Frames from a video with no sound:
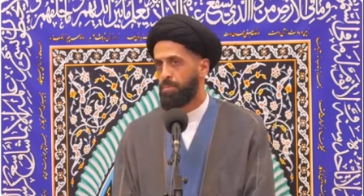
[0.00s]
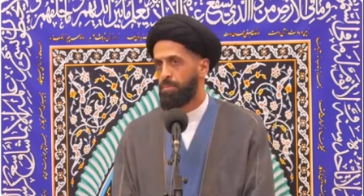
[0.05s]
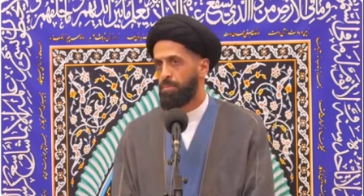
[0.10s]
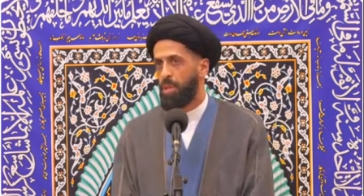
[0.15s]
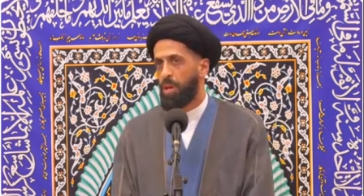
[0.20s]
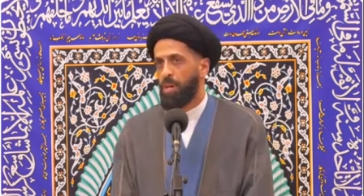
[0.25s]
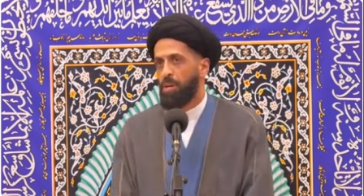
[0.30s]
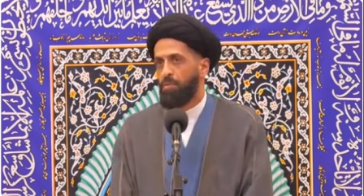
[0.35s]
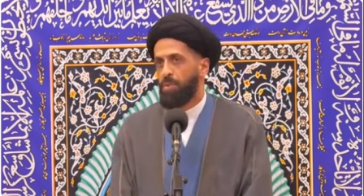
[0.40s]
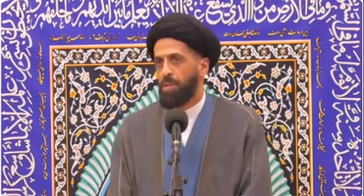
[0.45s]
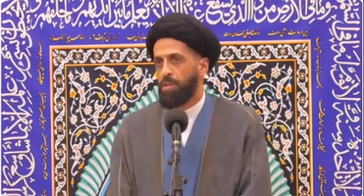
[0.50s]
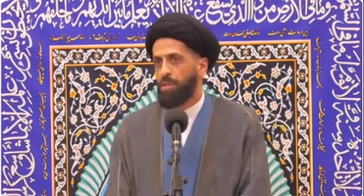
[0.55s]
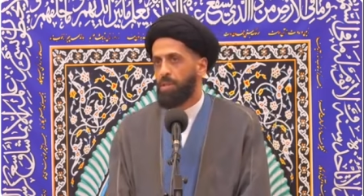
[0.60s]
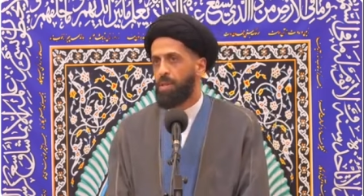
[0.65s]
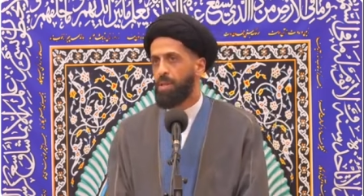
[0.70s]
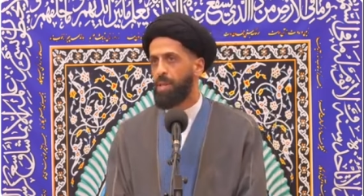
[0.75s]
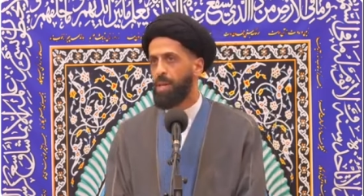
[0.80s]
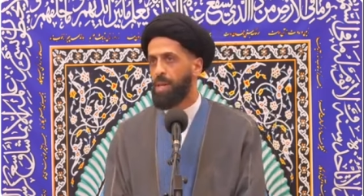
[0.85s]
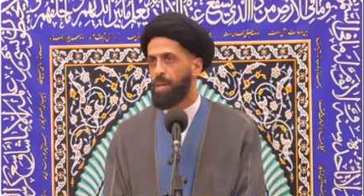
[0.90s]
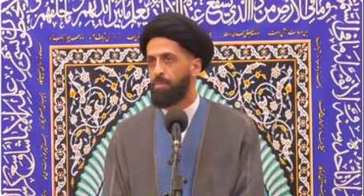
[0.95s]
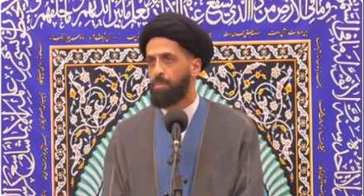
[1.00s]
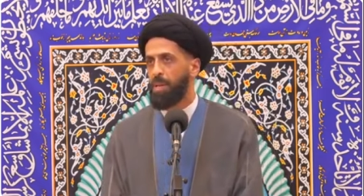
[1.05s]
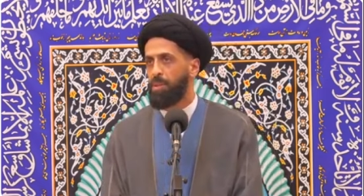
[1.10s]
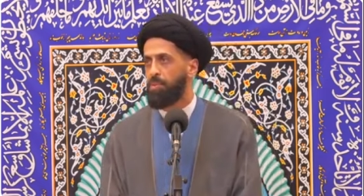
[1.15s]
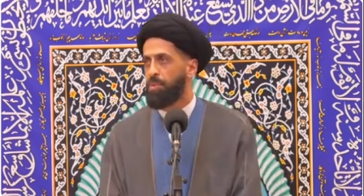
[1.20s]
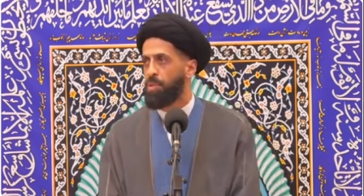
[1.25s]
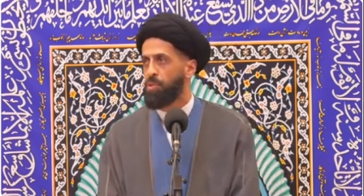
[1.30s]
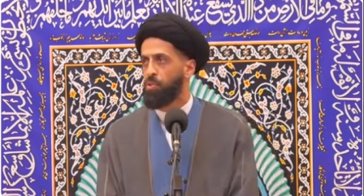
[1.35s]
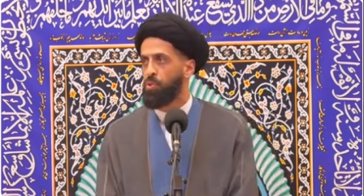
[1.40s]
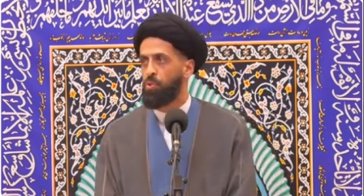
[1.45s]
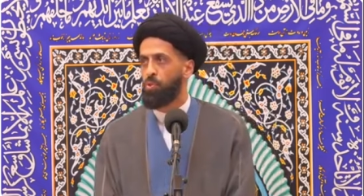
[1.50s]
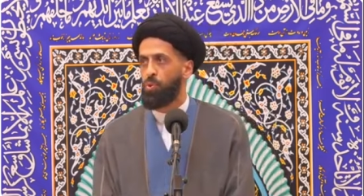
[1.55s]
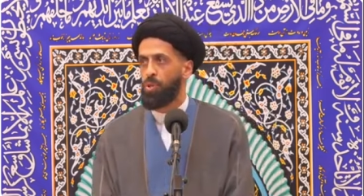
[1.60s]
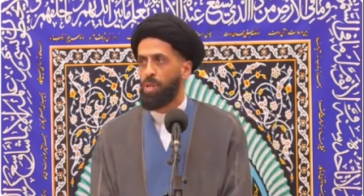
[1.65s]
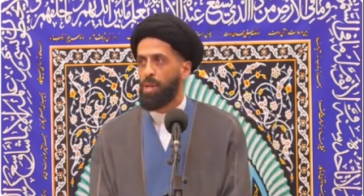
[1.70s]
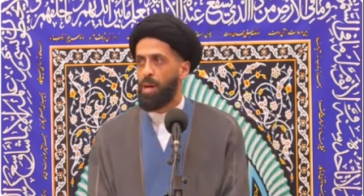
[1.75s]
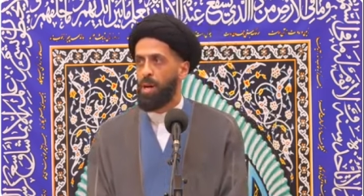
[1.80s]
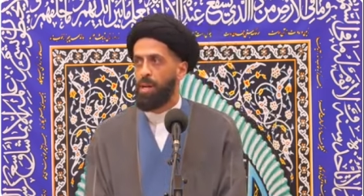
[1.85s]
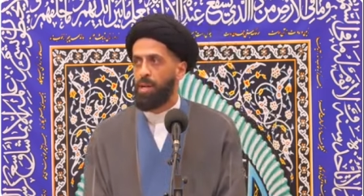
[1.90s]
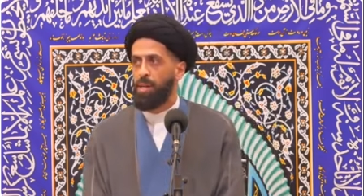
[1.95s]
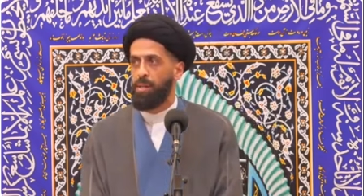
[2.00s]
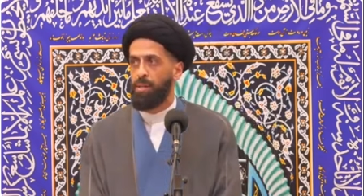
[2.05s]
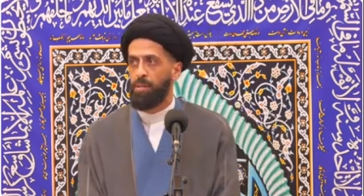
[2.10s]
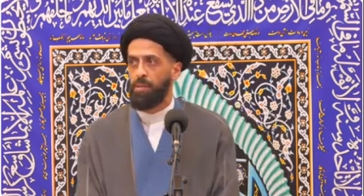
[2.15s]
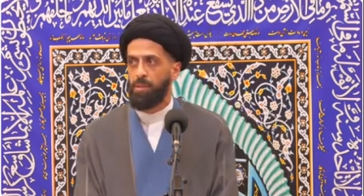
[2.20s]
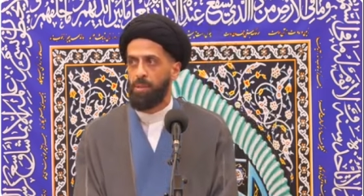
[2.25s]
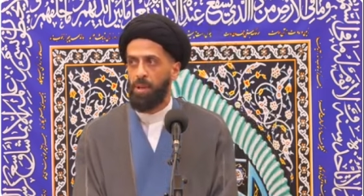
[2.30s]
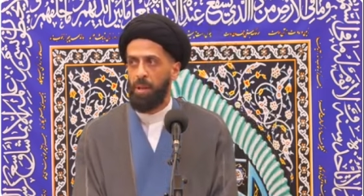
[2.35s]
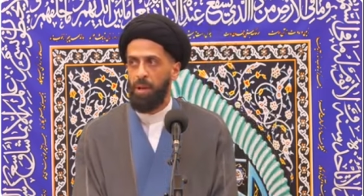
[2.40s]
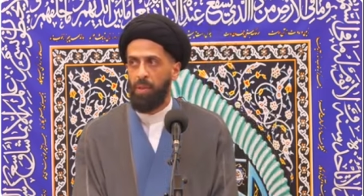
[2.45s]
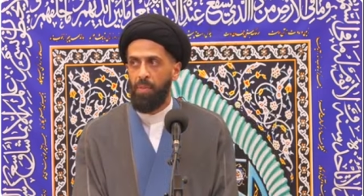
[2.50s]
None of us claim that this dunya is